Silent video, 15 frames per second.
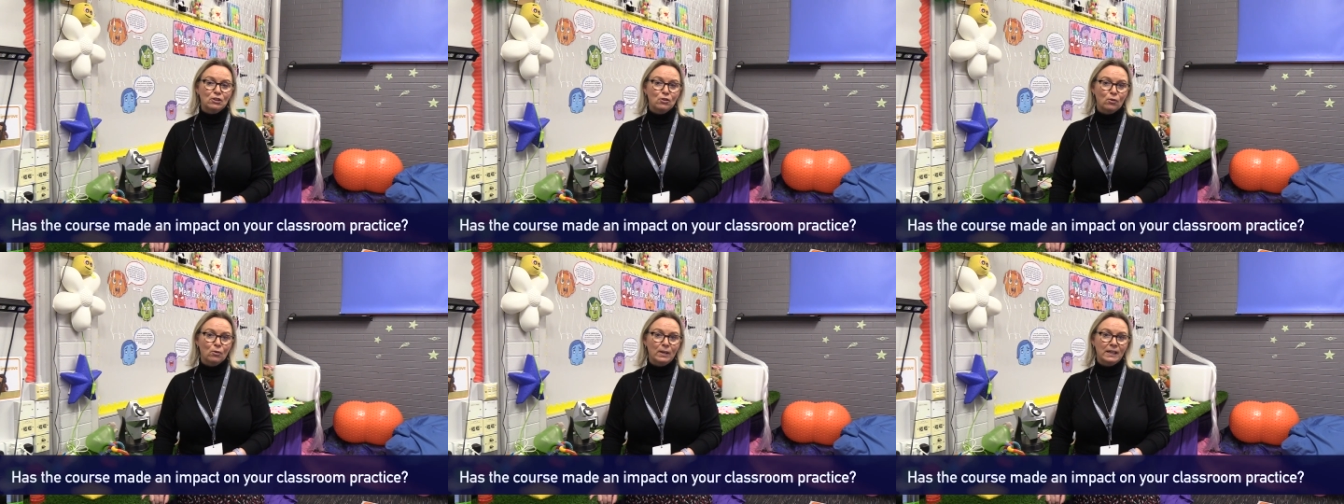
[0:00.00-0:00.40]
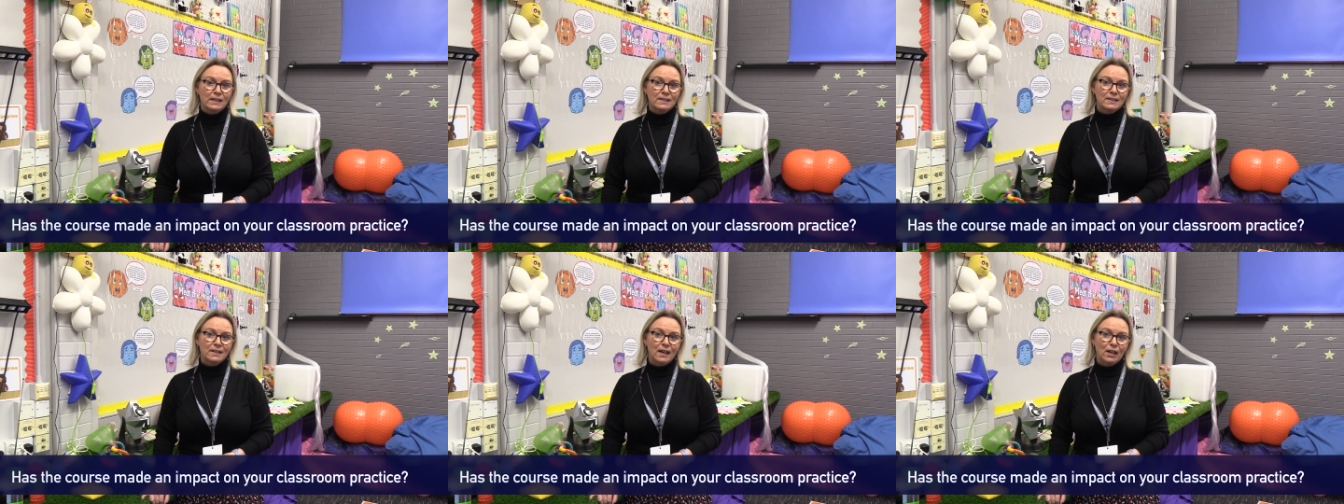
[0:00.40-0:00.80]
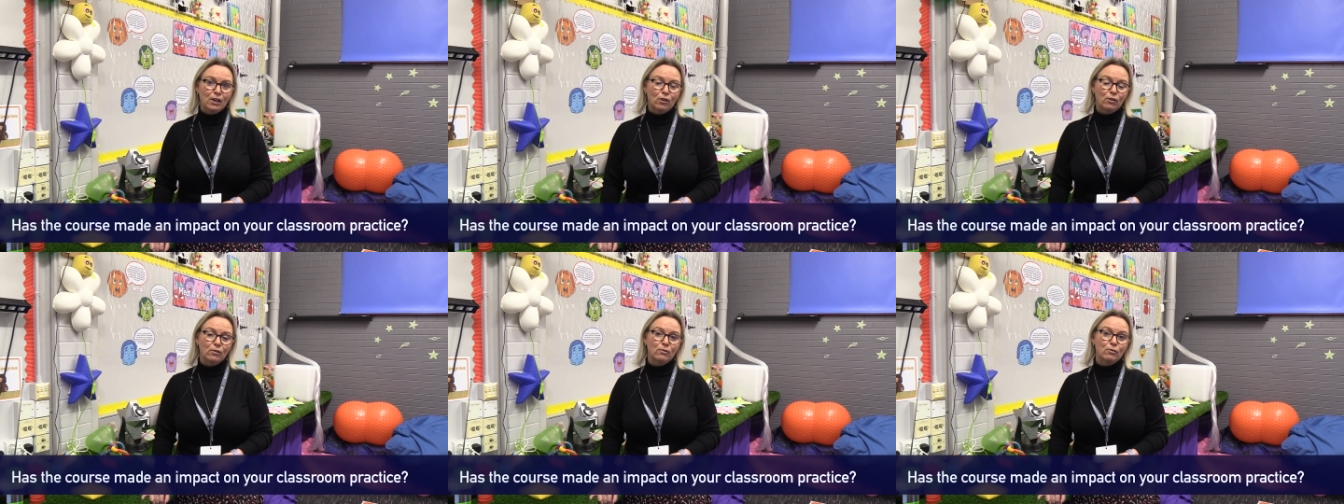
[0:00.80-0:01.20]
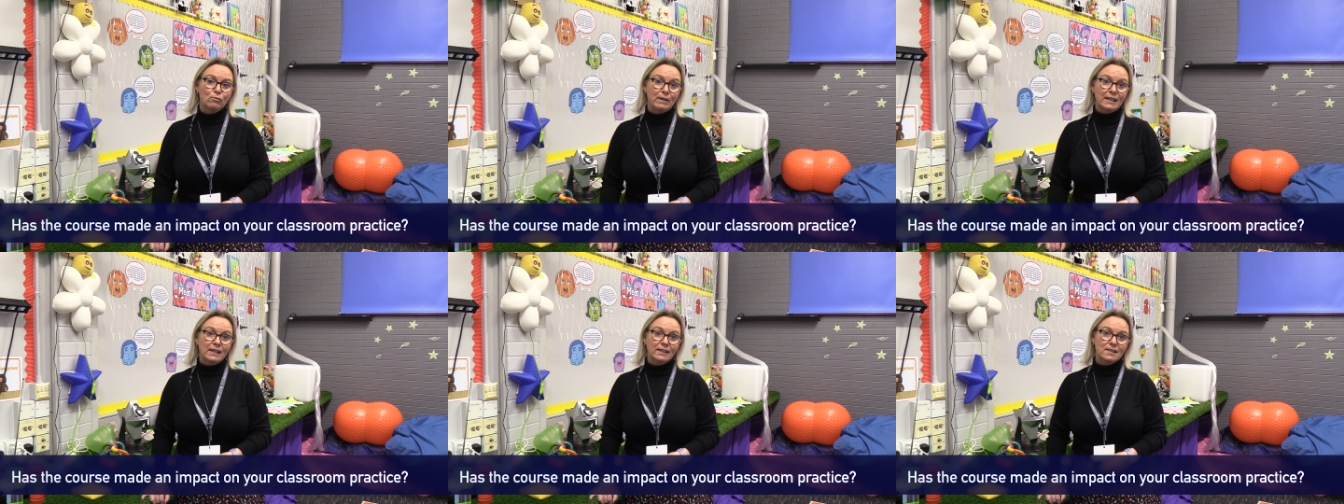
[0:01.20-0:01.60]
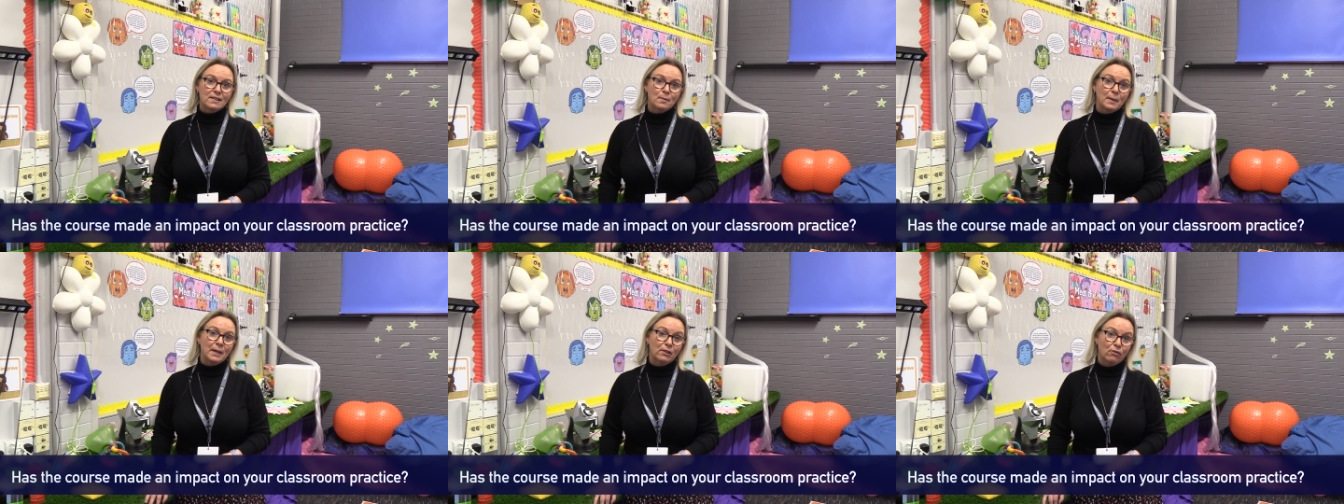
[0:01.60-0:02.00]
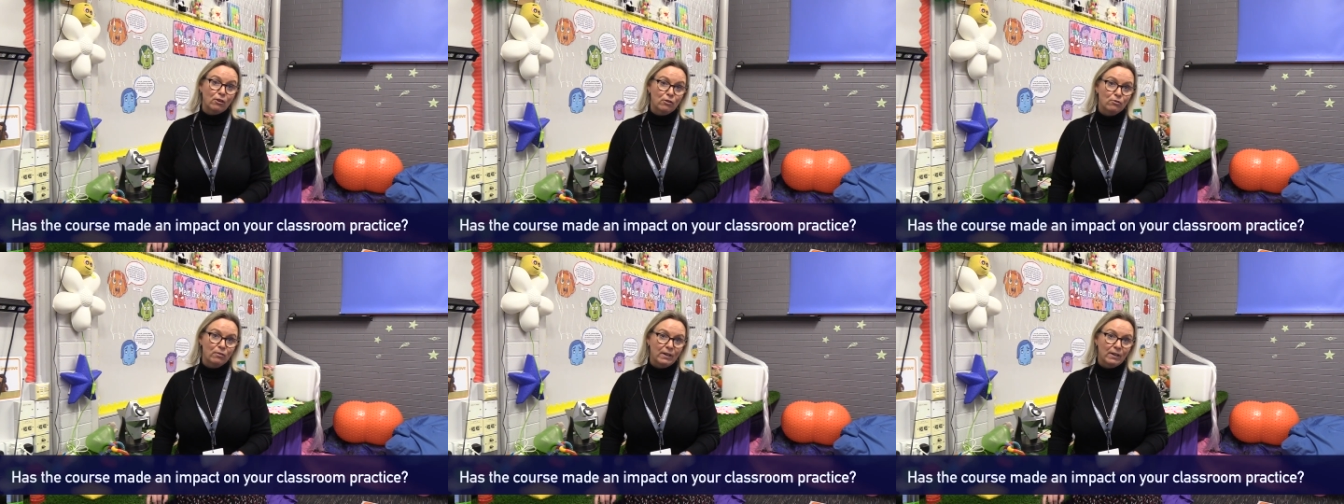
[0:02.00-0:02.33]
enjoyed a lot of the readings, the background